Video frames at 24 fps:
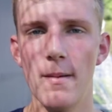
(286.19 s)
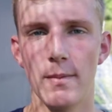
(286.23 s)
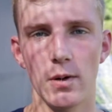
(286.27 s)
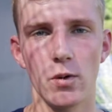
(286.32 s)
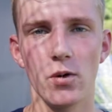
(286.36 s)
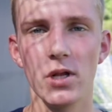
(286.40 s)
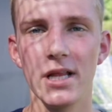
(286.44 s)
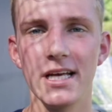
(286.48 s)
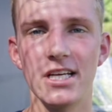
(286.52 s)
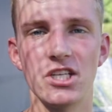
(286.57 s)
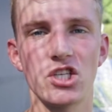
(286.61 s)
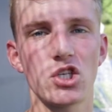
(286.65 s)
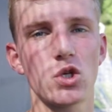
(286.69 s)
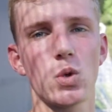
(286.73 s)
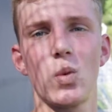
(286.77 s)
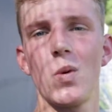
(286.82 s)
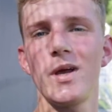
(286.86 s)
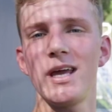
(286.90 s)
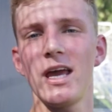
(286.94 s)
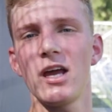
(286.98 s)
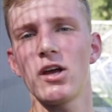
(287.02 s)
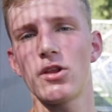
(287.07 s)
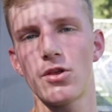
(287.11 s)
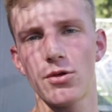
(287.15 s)
but really
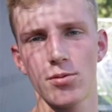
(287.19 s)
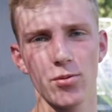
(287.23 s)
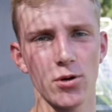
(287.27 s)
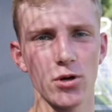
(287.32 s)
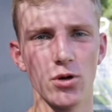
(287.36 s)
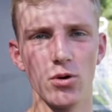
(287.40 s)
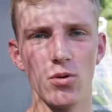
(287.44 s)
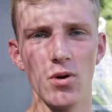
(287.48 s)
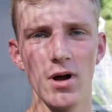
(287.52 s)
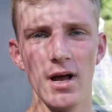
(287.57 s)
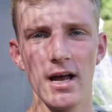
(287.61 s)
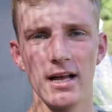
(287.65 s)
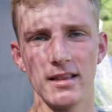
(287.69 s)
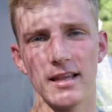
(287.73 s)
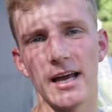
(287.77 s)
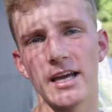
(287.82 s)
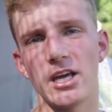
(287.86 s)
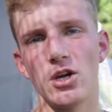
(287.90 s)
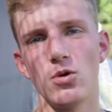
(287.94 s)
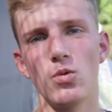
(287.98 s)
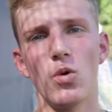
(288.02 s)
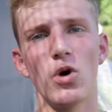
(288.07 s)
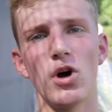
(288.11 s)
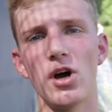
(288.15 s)
swinging through
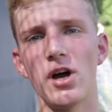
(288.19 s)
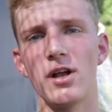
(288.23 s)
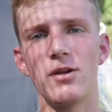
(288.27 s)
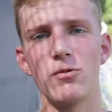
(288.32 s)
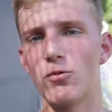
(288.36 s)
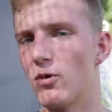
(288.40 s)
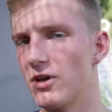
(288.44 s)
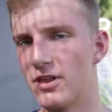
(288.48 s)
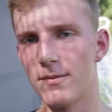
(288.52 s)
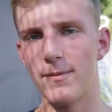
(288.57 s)
like you would